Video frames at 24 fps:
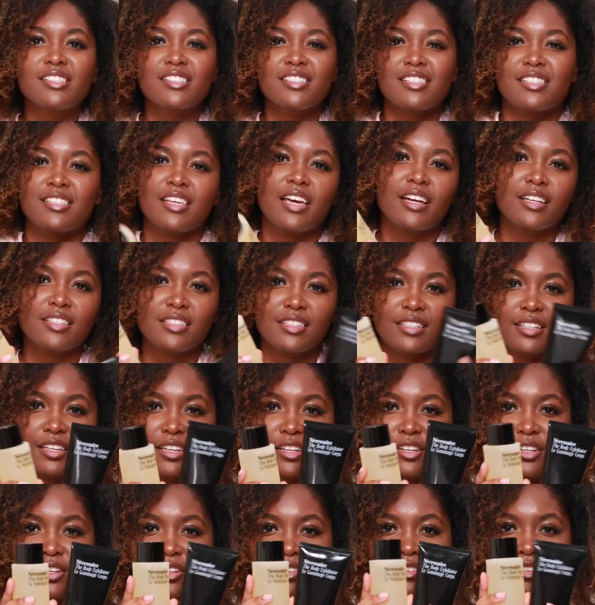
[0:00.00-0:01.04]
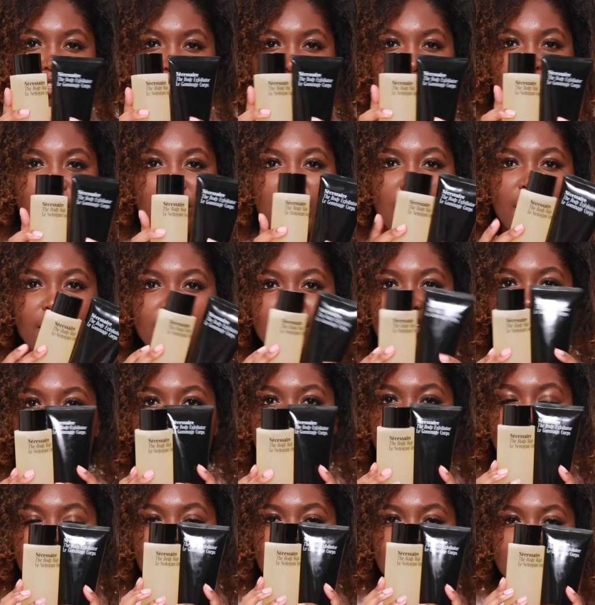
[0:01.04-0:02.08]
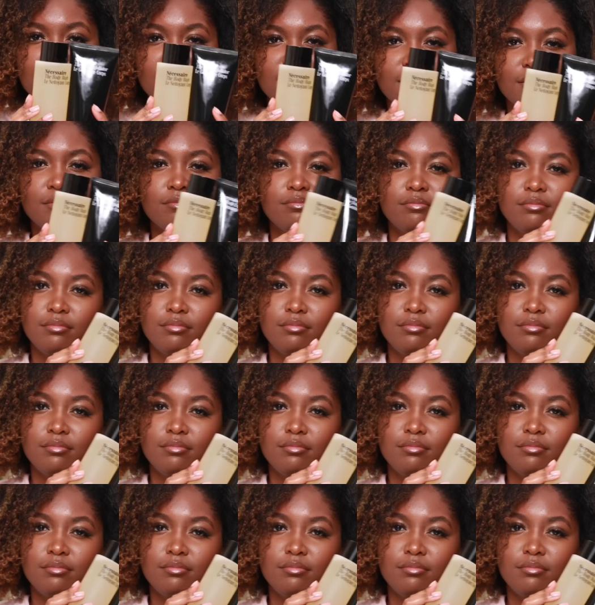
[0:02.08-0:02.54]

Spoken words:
just sexy, you know, because black is just